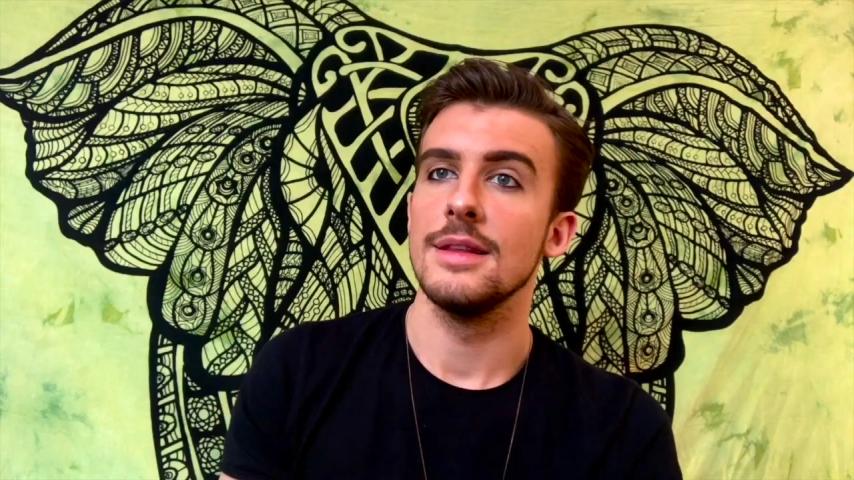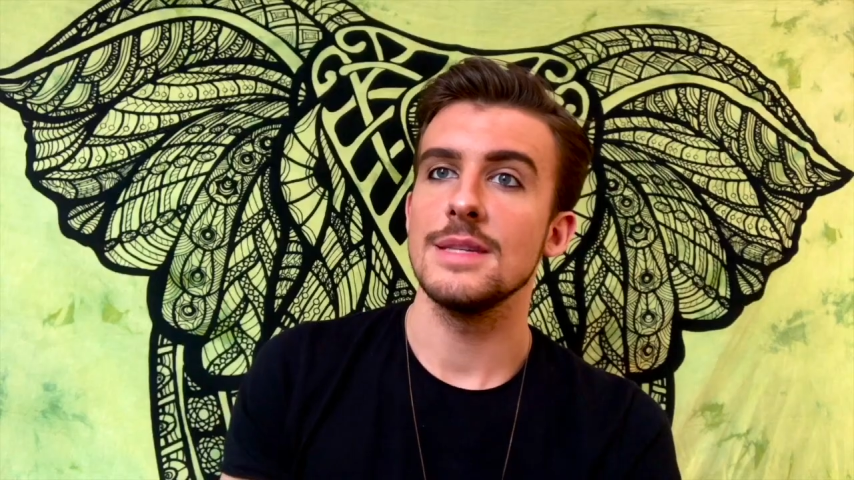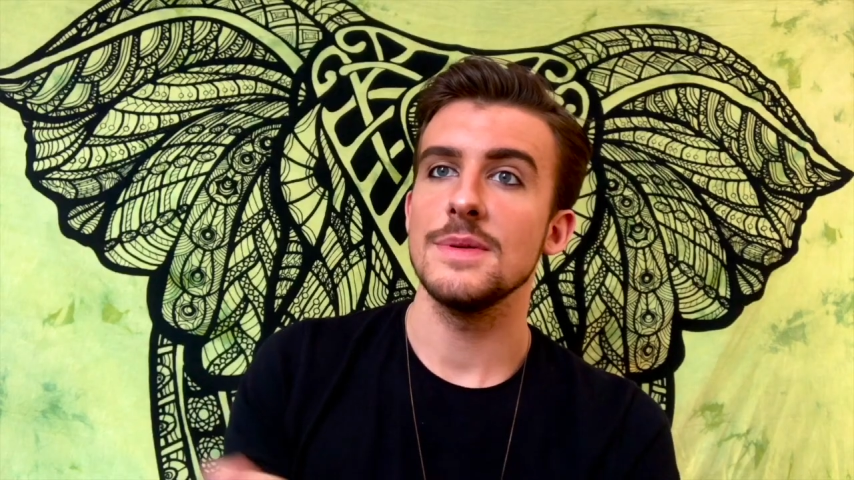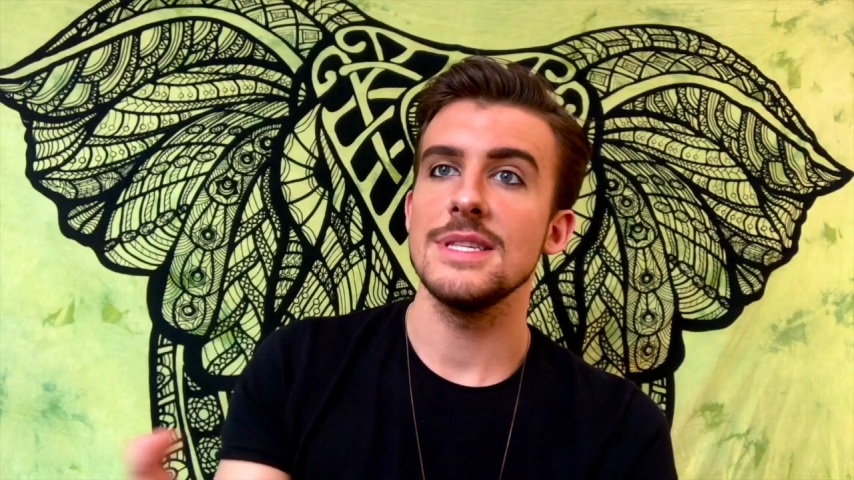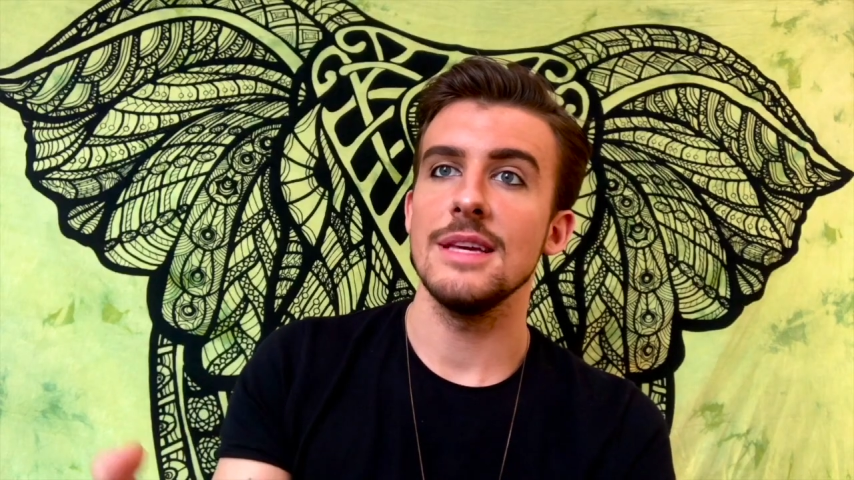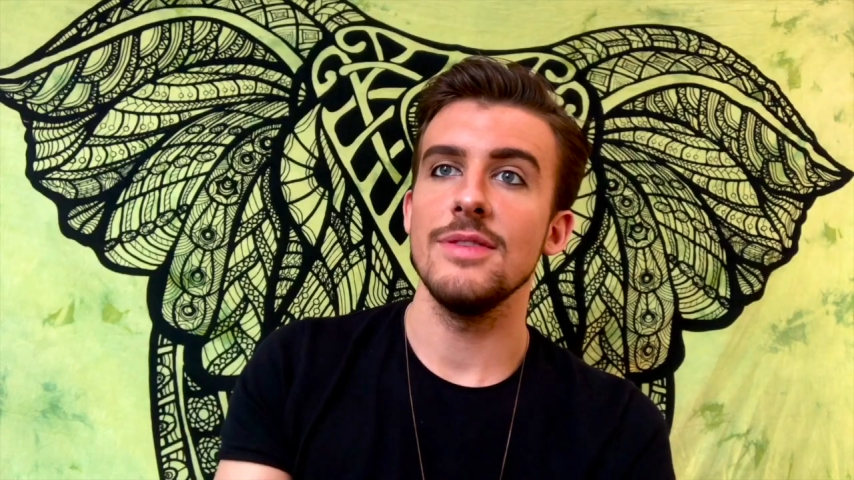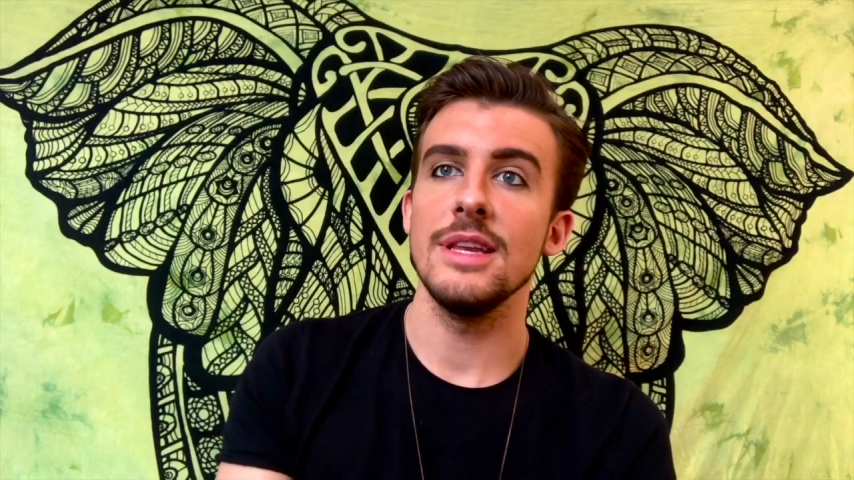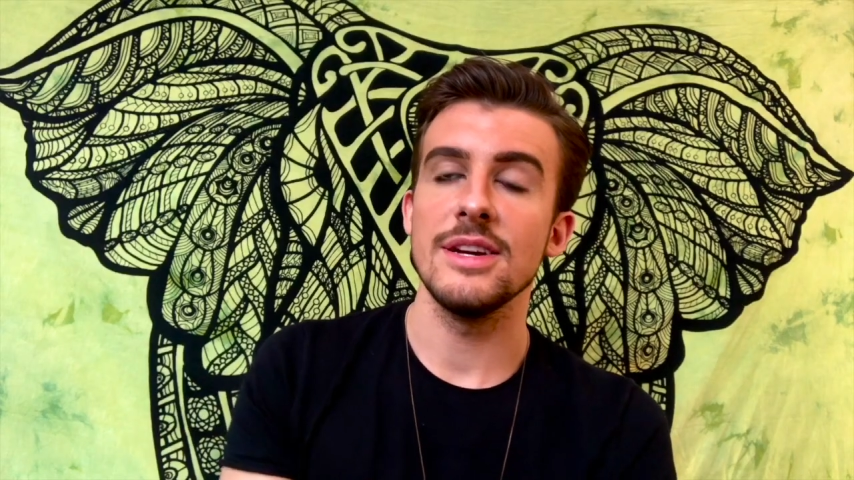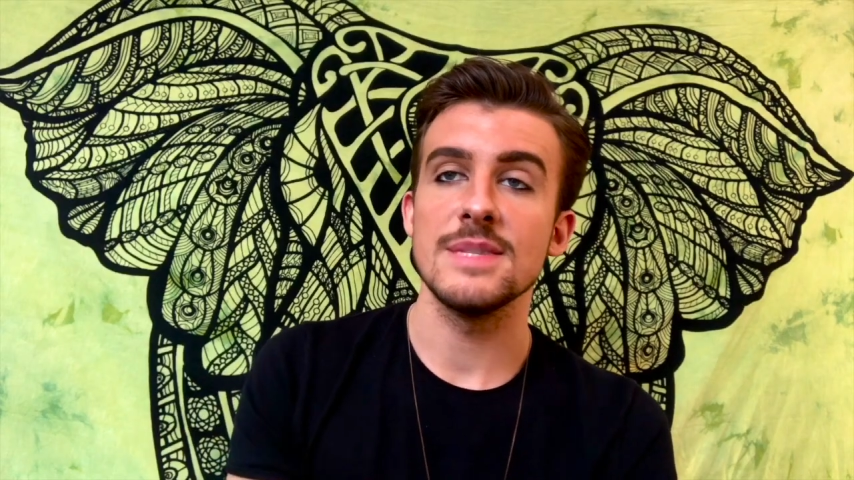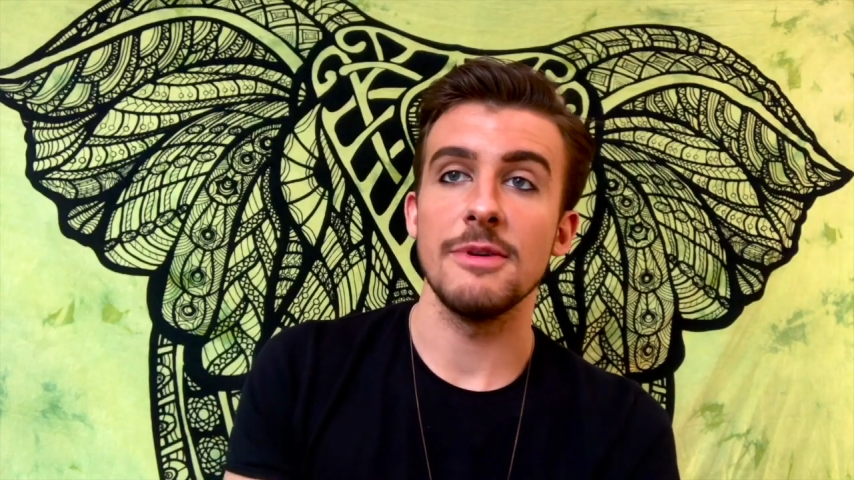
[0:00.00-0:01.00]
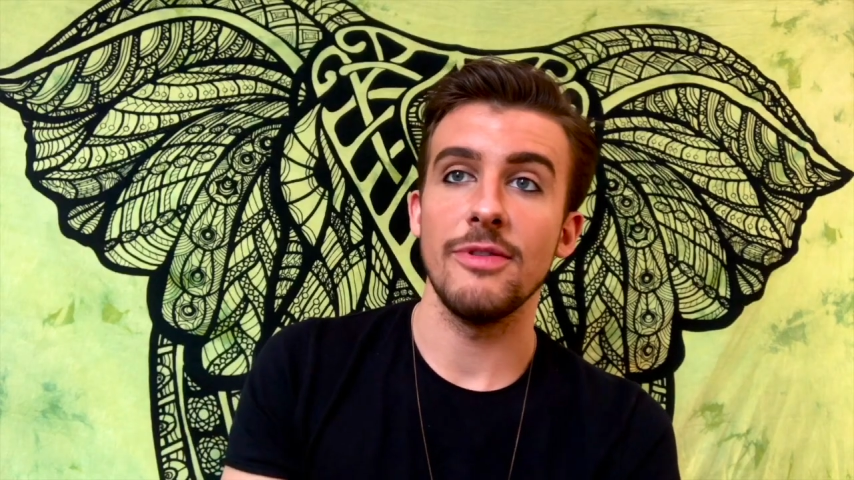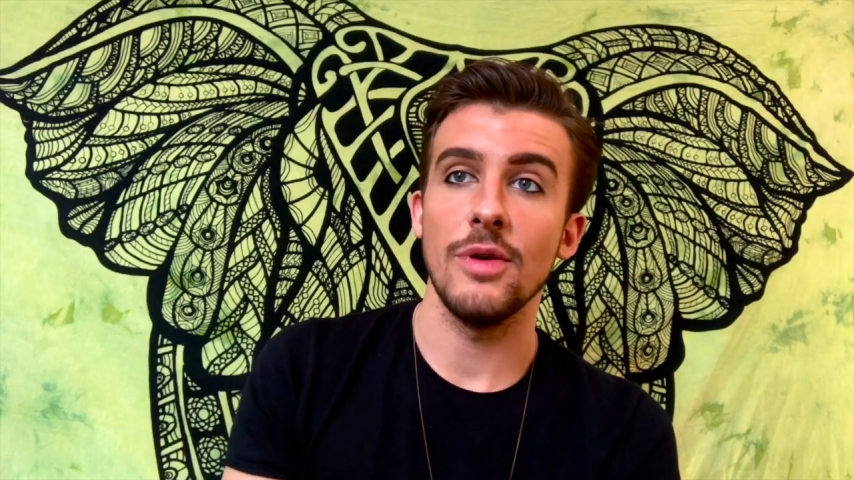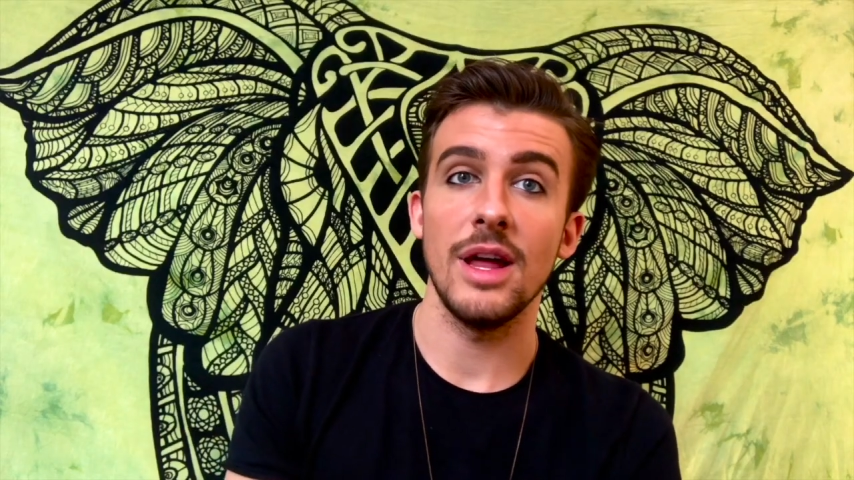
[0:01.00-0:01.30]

This was even years before I